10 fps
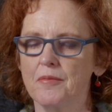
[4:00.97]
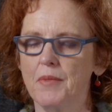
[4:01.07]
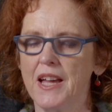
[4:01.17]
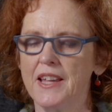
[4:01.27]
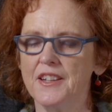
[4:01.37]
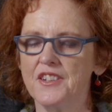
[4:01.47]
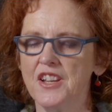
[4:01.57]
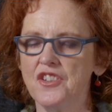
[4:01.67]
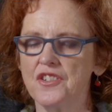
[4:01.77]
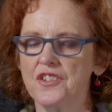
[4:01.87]
Paying
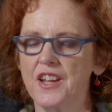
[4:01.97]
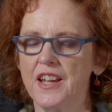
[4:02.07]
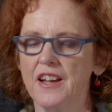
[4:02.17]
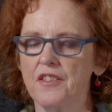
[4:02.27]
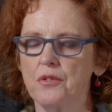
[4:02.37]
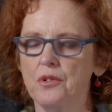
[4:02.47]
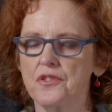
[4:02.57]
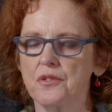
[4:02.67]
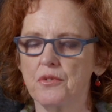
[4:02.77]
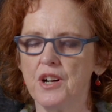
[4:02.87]
attention to how
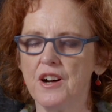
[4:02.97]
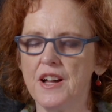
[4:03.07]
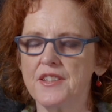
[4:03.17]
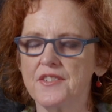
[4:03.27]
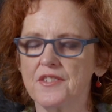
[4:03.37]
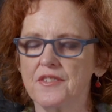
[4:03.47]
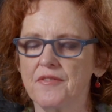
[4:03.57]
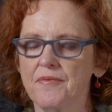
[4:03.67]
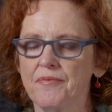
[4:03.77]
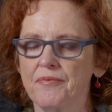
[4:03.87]
thoughts arise,
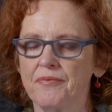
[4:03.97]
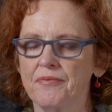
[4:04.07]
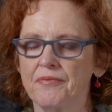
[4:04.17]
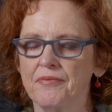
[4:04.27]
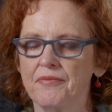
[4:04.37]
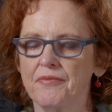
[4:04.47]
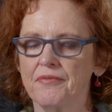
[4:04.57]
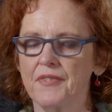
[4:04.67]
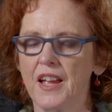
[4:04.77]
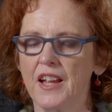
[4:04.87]

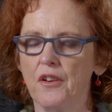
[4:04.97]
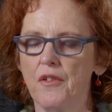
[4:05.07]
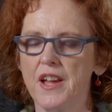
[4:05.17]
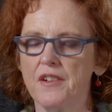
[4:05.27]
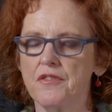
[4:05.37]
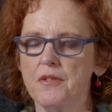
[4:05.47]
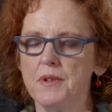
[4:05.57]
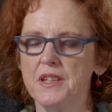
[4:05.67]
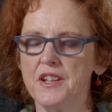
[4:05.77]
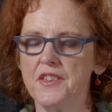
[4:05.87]
hang around for a
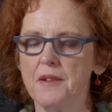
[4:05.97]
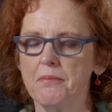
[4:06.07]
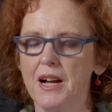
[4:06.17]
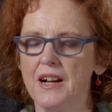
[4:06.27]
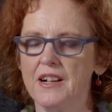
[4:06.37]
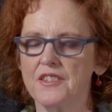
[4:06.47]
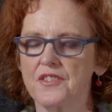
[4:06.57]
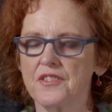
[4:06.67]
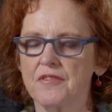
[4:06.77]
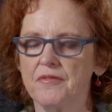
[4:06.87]
bit and then
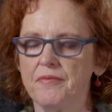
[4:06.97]
pass.